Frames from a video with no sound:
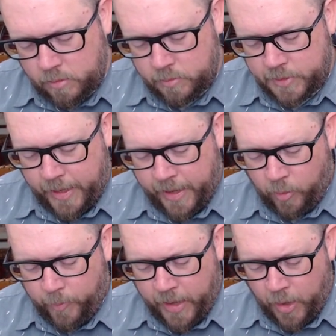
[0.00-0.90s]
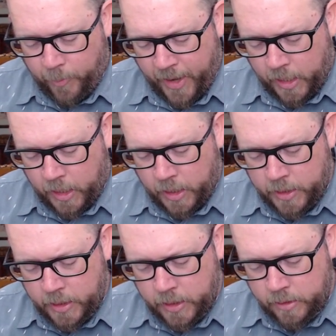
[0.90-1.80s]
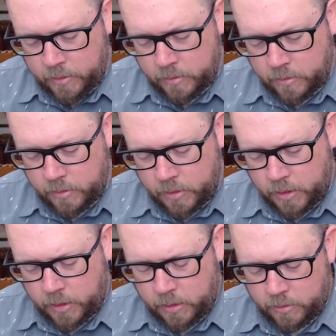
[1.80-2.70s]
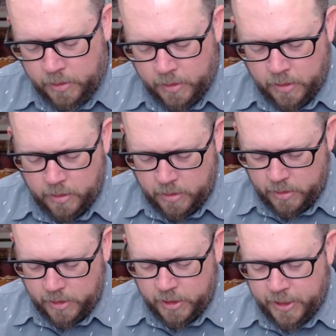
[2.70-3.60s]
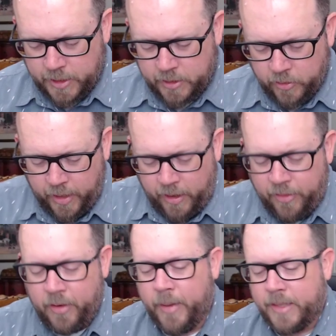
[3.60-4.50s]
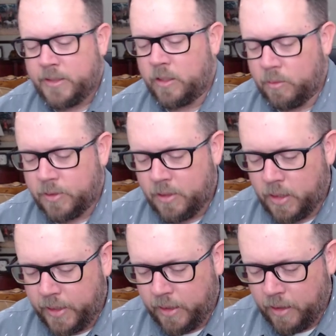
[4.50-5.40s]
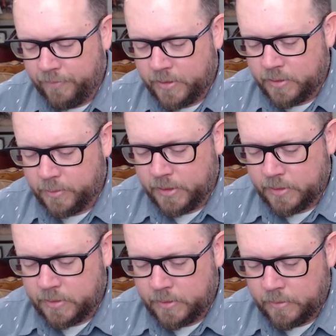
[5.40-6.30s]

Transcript: it's an al alpaca, uh, keychain. Okay, I thought my sticker was hard to get off. This one is